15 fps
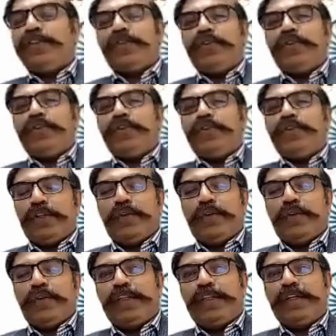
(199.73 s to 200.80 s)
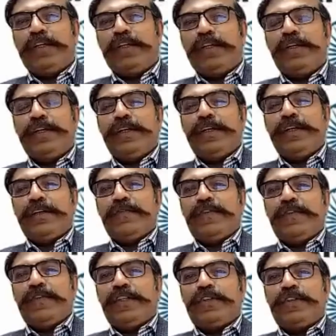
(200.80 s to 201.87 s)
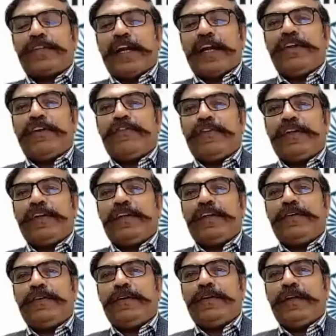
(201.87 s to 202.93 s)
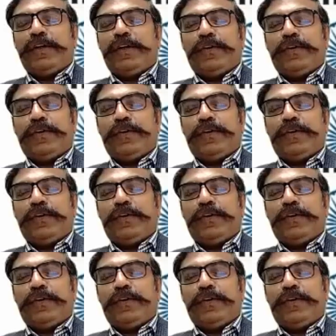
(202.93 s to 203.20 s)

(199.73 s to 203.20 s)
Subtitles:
is going to work, with those kind of a